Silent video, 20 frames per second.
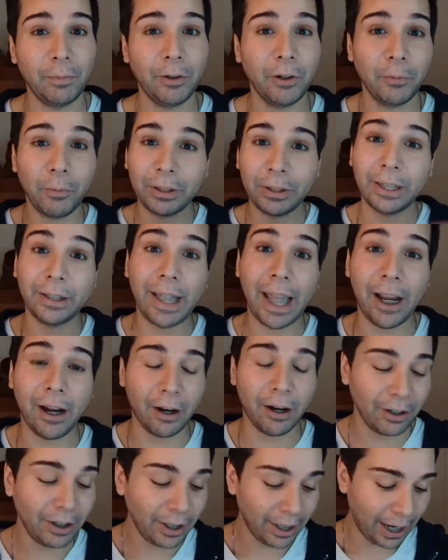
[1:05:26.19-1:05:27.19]
It wasn't
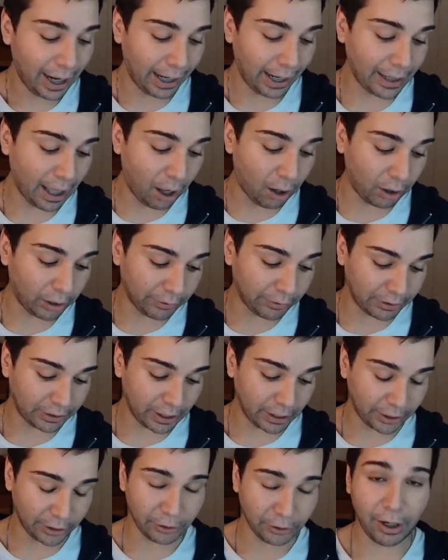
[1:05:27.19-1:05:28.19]
there. And now all of a
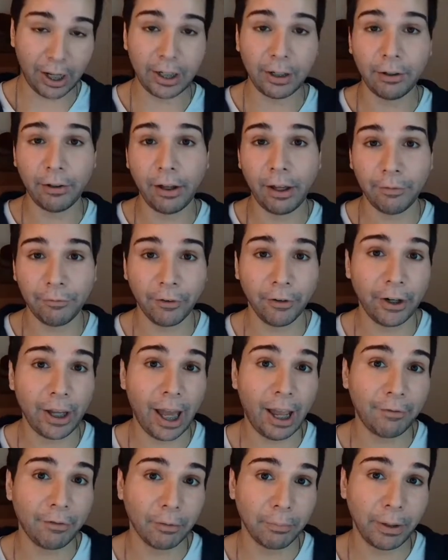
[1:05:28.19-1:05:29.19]
sudden you're at a very
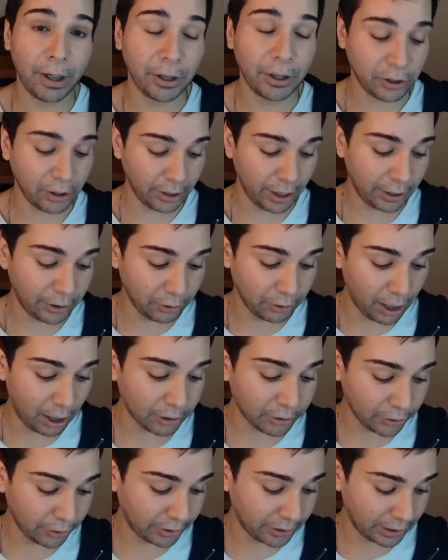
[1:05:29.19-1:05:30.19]
high vibration and you're now
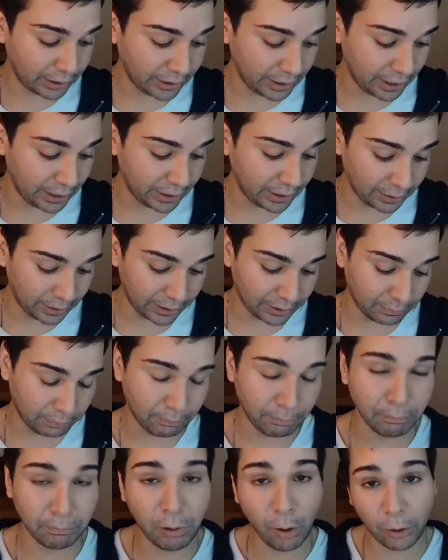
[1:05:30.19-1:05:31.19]
starting to see that this
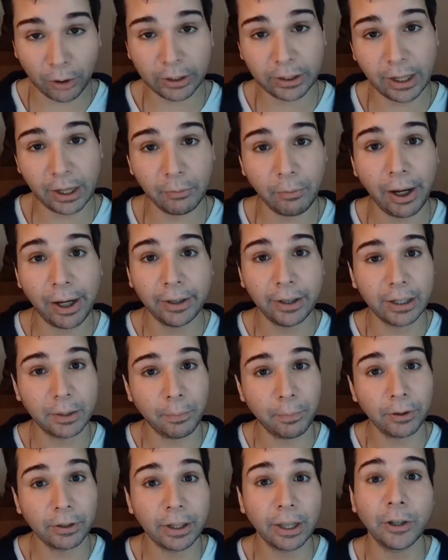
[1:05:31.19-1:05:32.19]
person, right, this
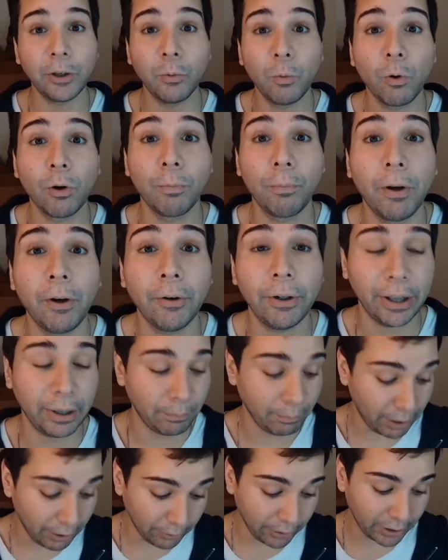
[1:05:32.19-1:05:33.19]
person that you were
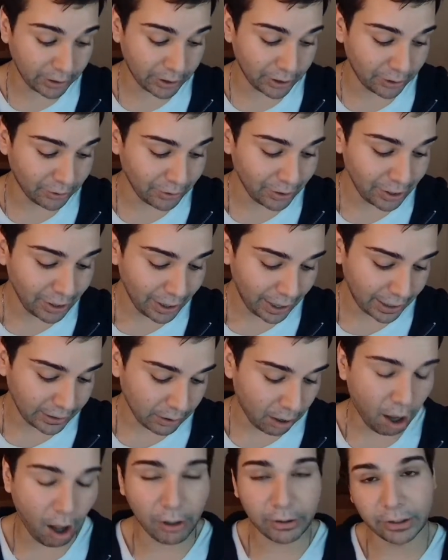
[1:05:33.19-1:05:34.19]
married to is
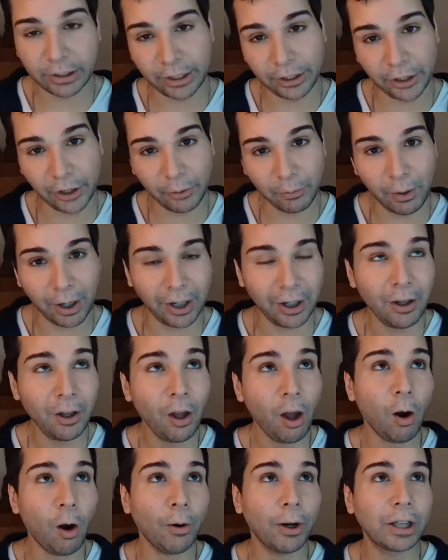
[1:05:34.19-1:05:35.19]
haunting you, right?
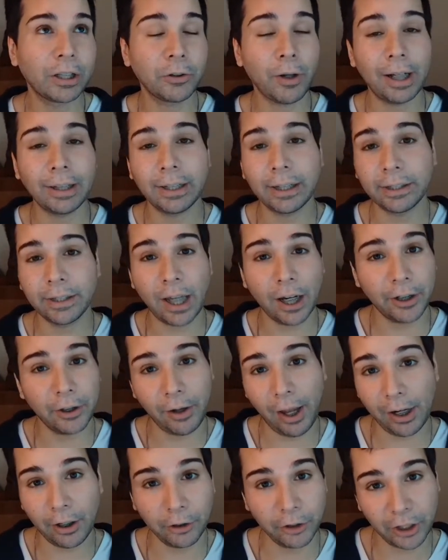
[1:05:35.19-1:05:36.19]
Or is trying to suck your
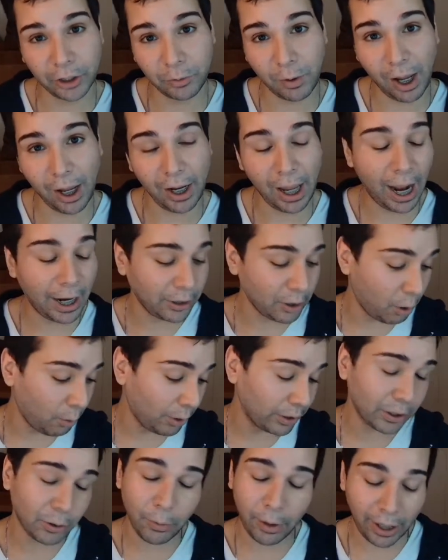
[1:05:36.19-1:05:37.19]
energy dry. I know
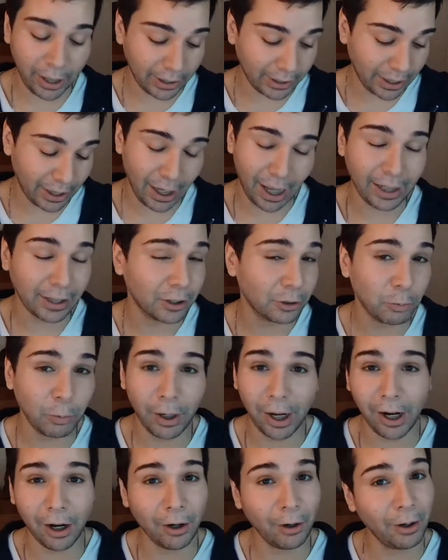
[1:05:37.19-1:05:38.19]
it's crazy. I
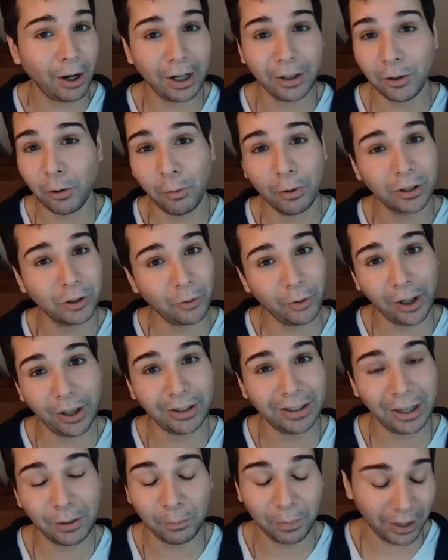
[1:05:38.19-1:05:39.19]
swear I know it's
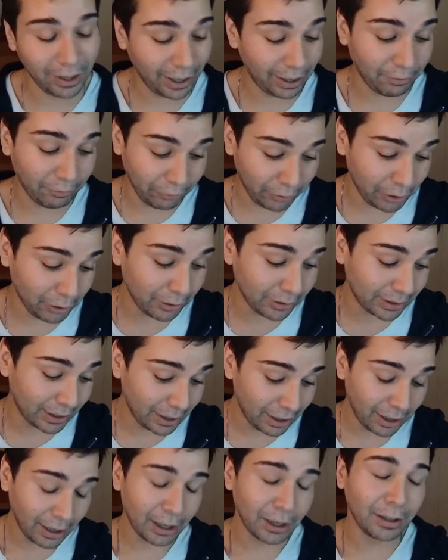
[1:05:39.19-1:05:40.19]
crazy, but it feels
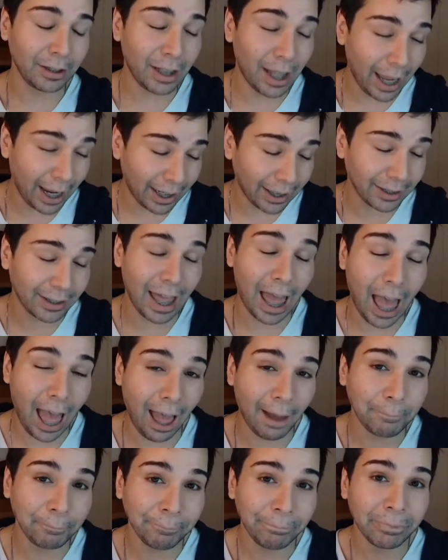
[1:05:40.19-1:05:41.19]
like that.
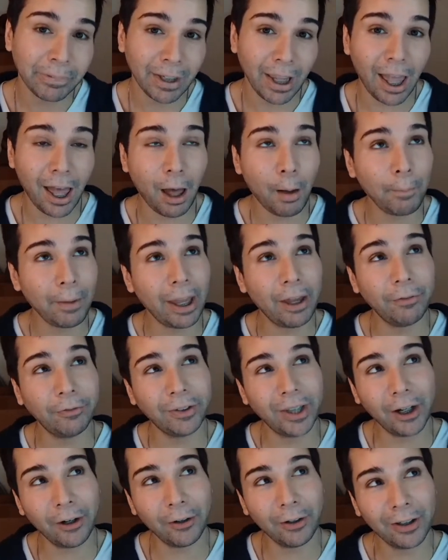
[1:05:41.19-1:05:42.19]
If
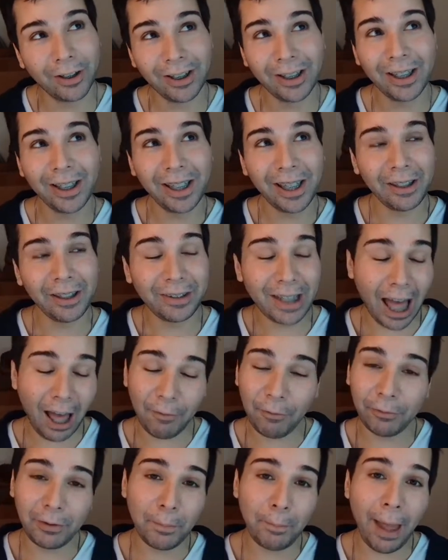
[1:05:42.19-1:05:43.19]
they're not
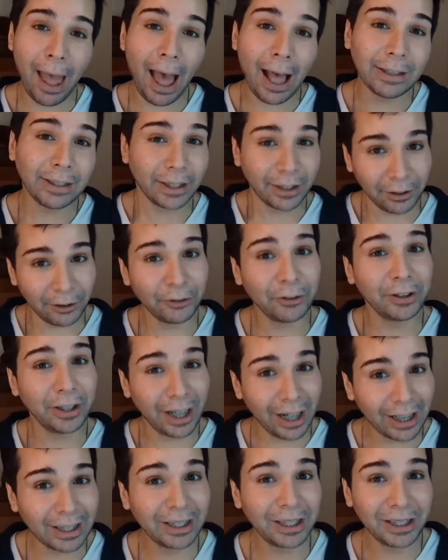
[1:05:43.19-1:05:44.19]
from the past, they're
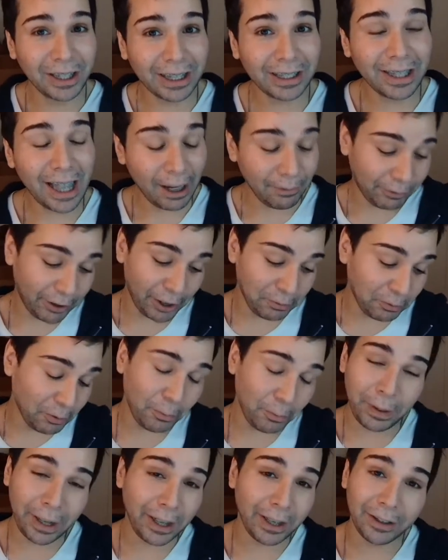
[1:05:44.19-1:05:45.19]
actually this life, they will
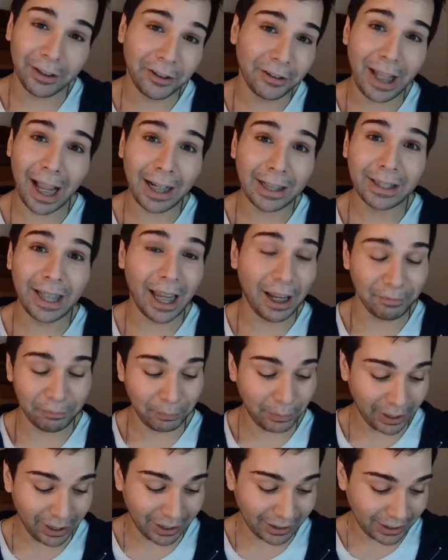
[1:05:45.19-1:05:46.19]
be in their next life
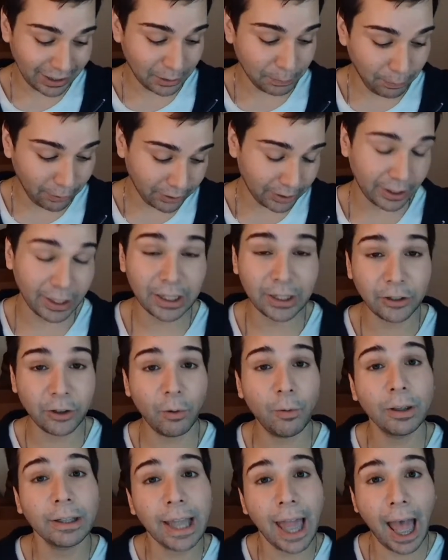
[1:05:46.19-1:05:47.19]
because this person is so
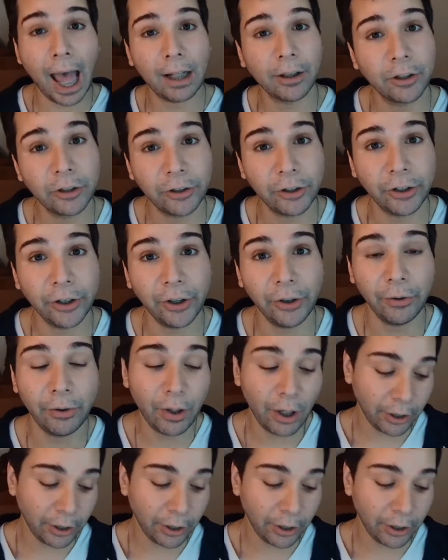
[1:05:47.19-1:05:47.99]
attached to you.